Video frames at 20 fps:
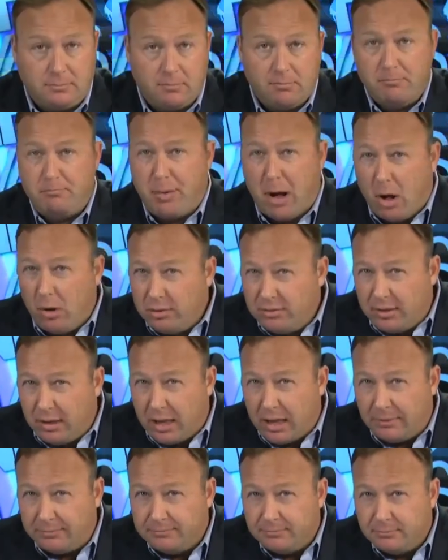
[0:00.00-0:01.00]

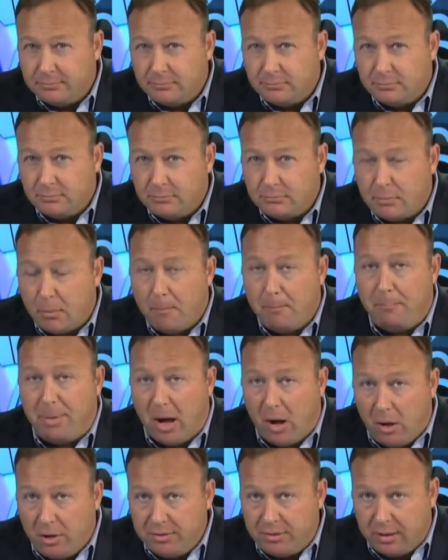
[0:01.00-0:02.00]
Boldly,
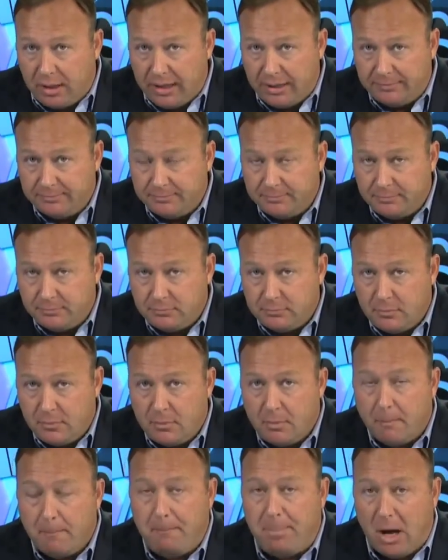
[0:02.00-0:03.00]
boldly,
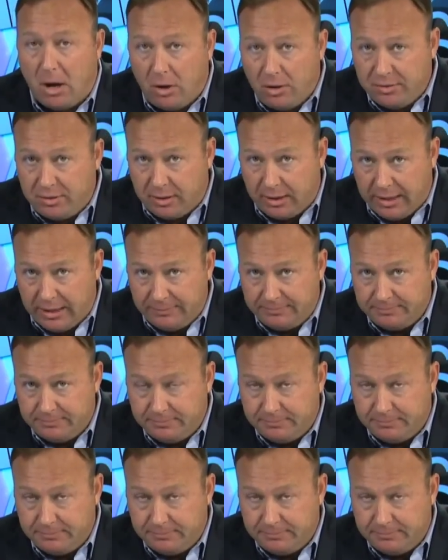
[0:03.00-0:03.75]
boldly.